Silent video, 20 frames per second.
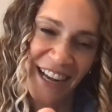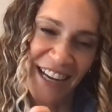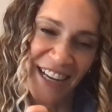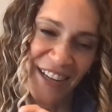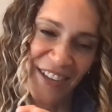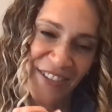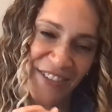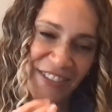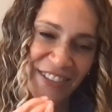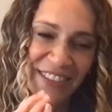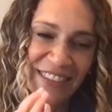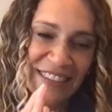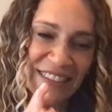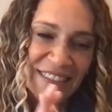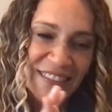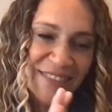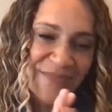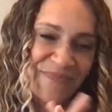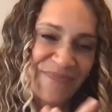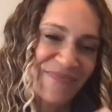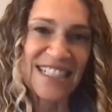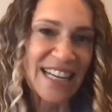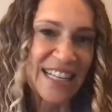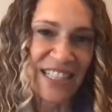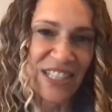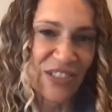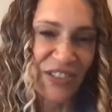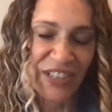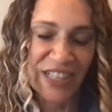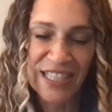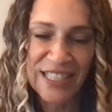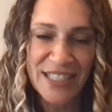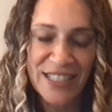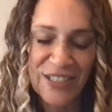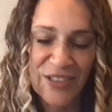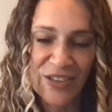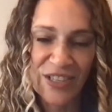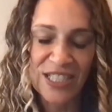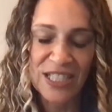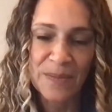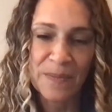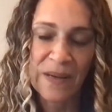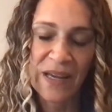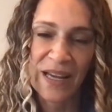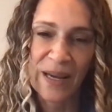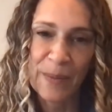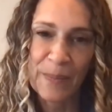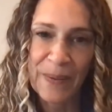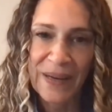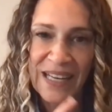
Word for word: kind of accessories, so to speak.